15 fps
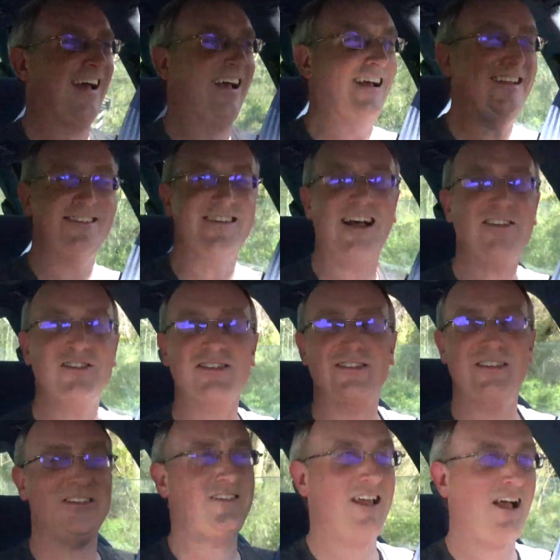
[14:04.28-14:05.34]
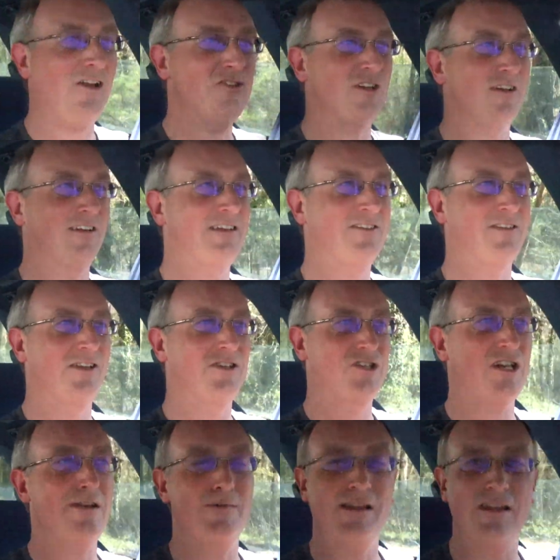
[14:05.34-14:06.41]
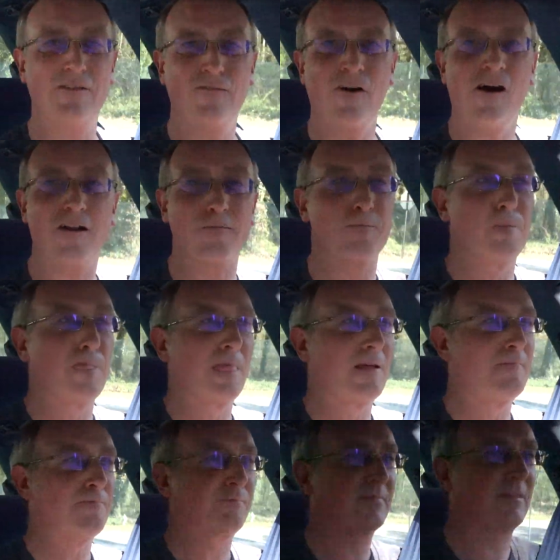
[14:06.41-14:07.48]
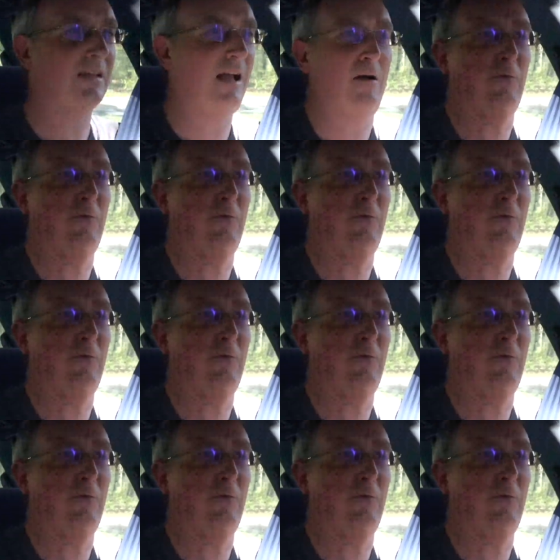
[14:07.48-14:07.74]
It's not just nostalgia, it's legitimately fun. I